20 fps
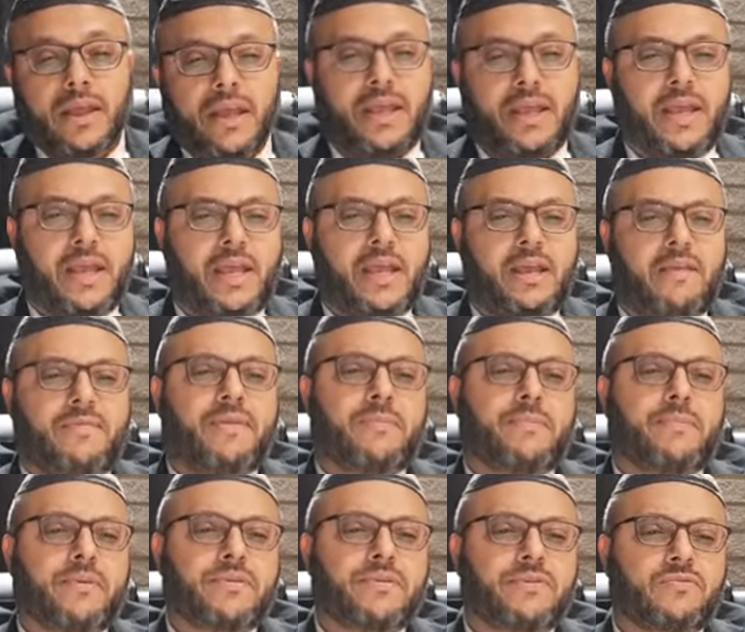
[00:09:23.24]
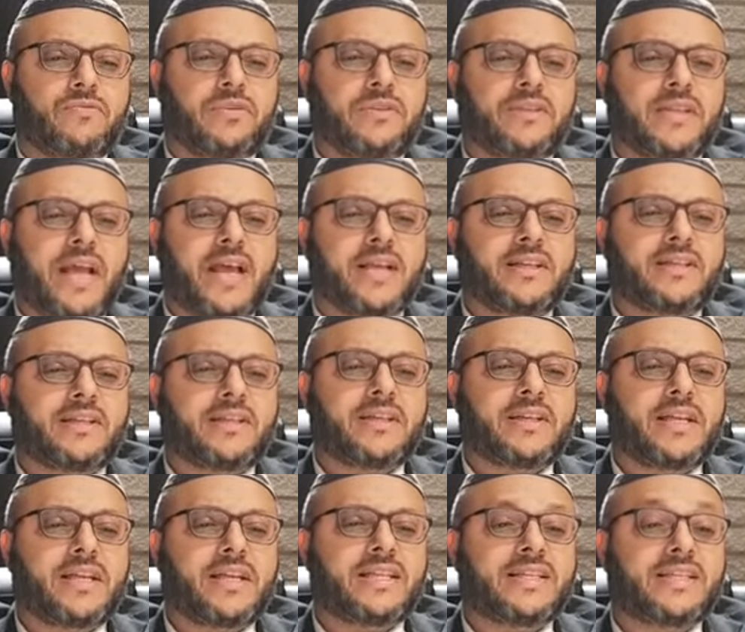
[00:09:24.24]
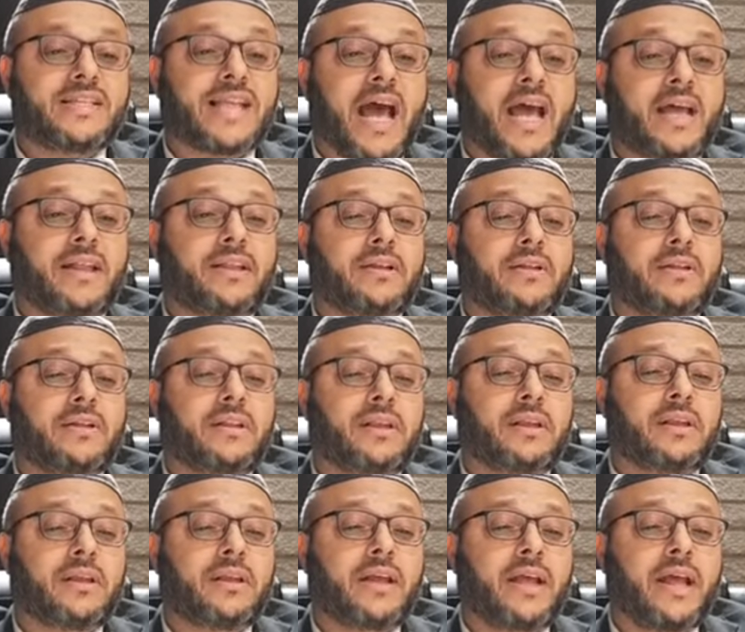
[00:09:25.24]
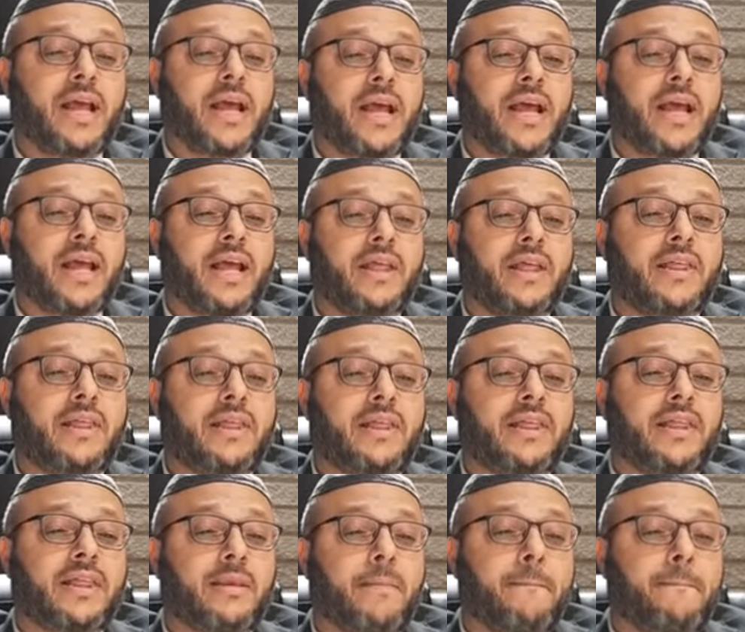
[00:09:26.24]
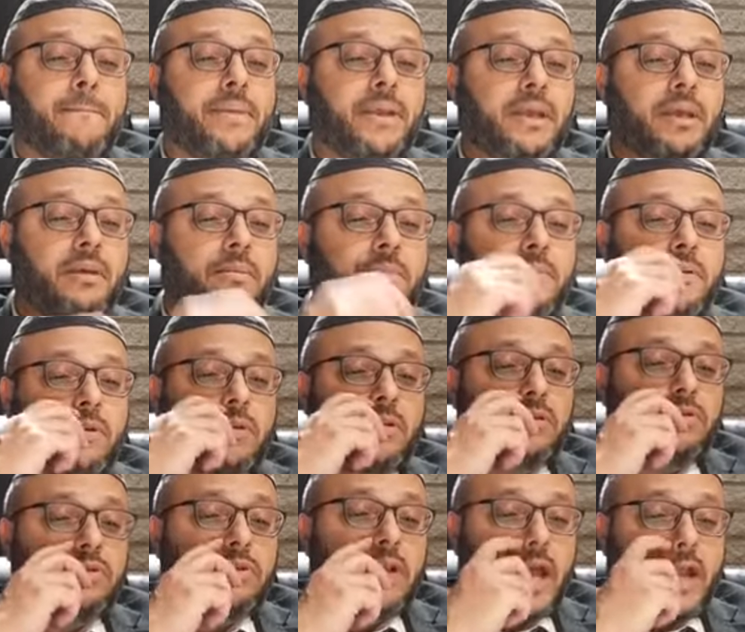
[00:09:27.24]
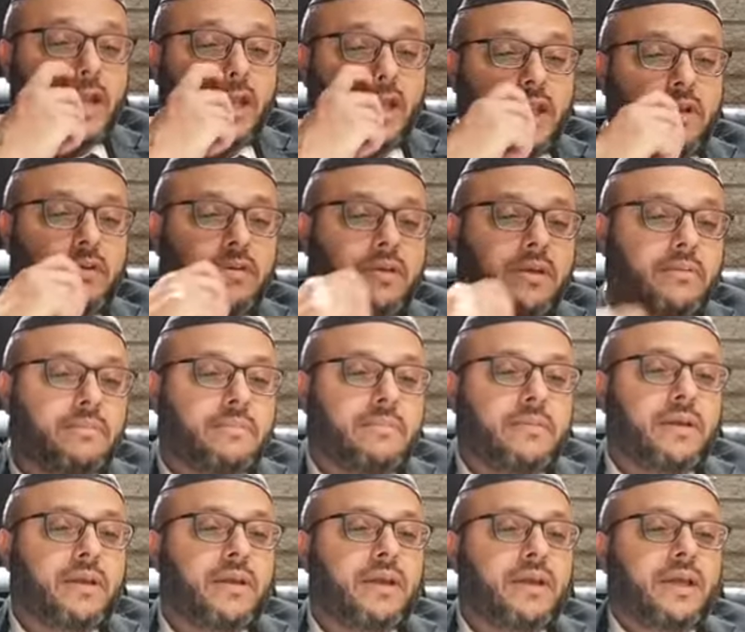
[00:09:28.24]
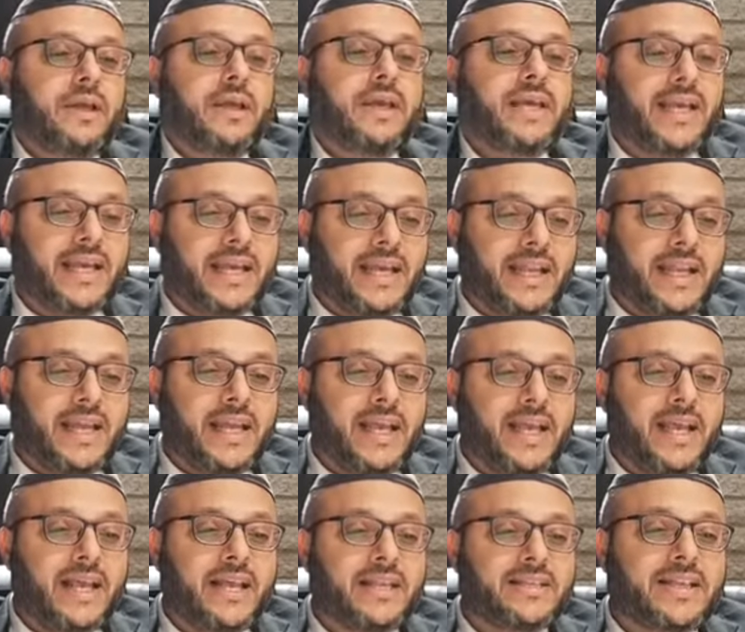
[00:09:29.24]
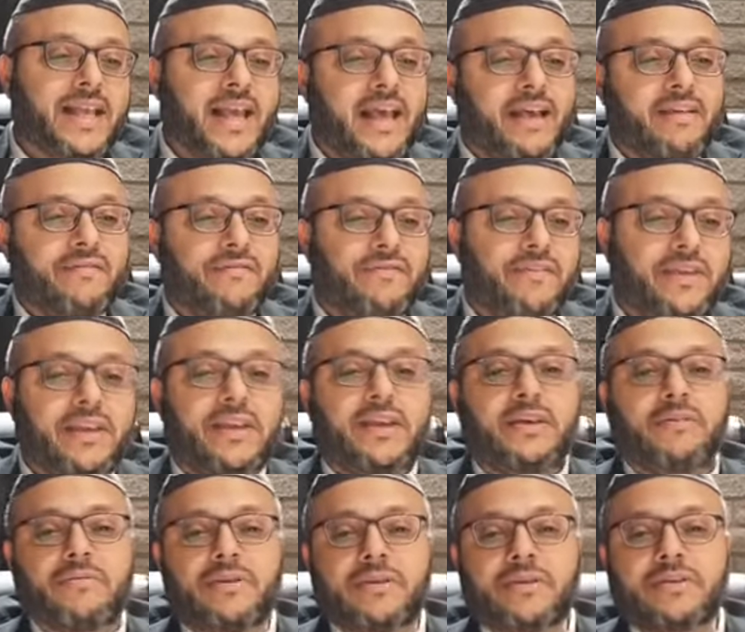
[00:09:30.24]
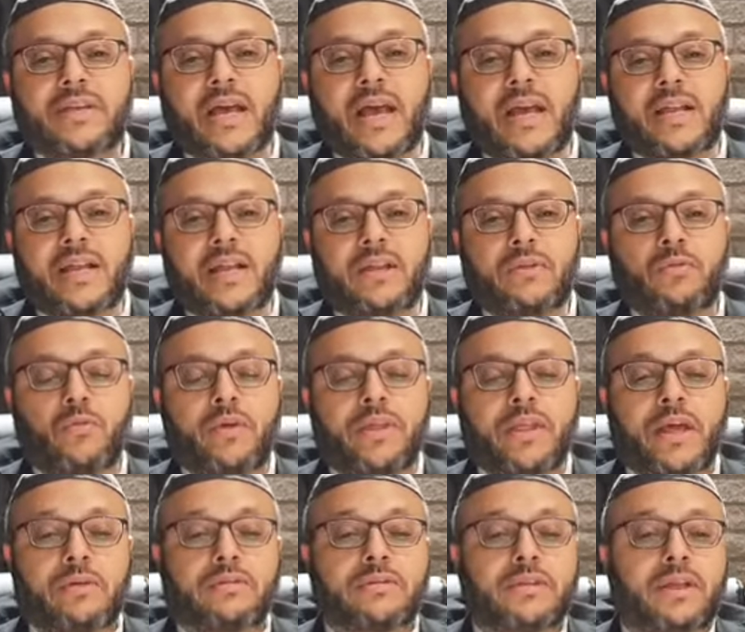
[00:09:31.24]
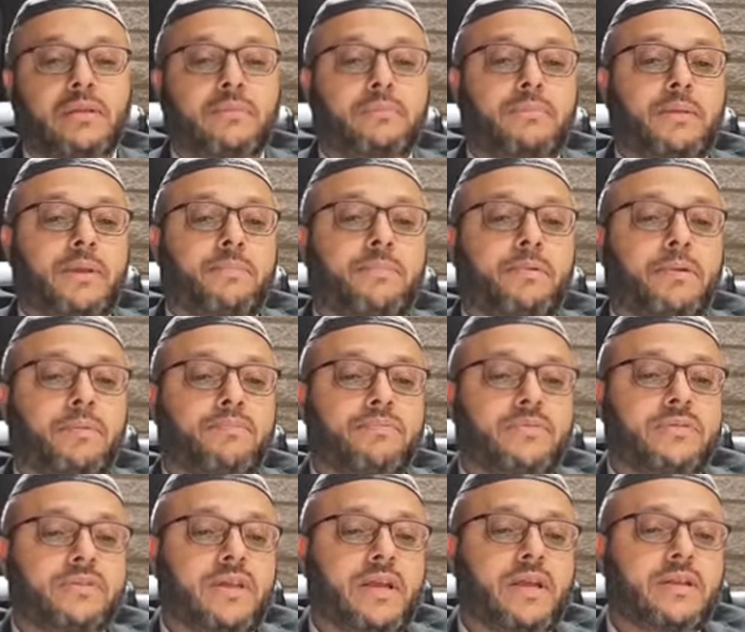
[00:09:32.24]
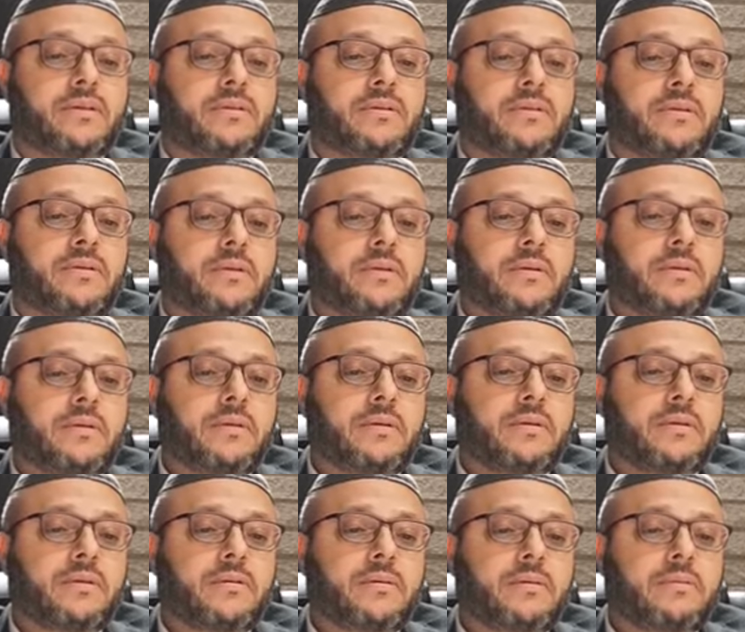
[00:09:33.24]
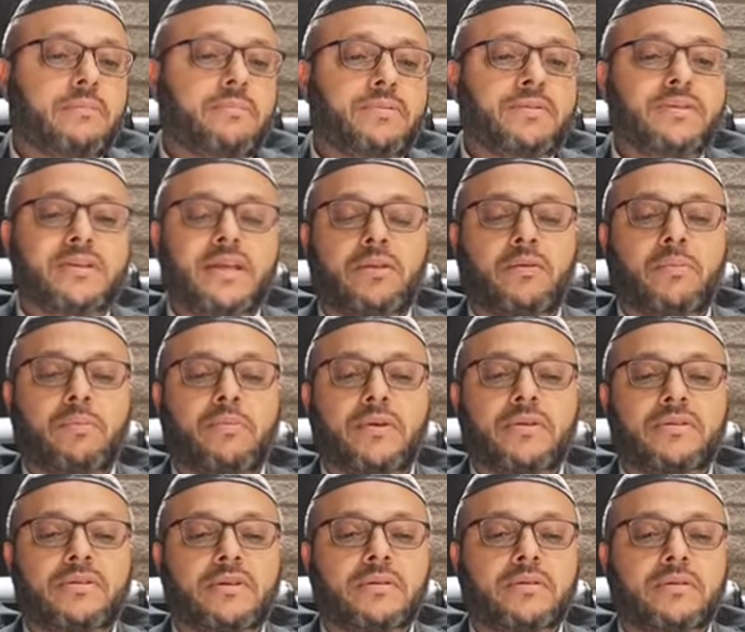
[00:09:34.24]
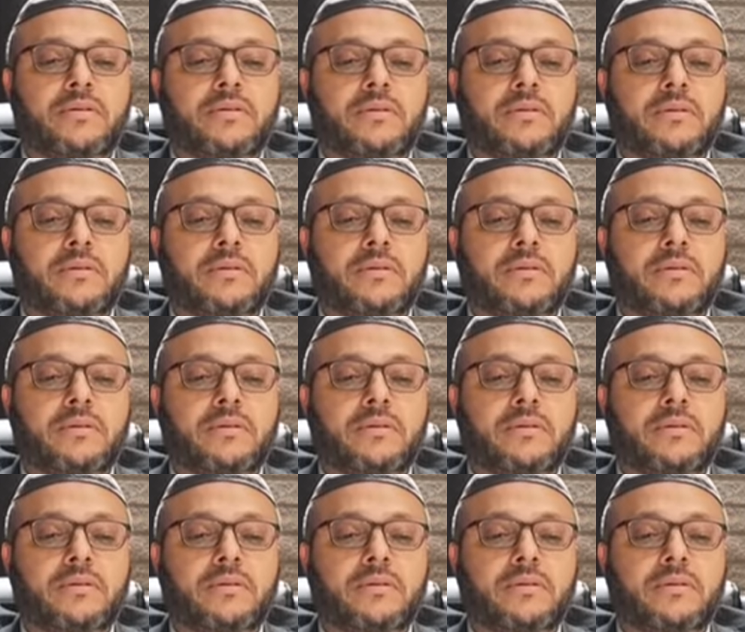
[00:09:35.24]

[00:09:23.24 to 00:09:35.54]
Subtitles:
If the person recites it silently and the people do not hear him, it is if he recited without 10 people present. Present or present?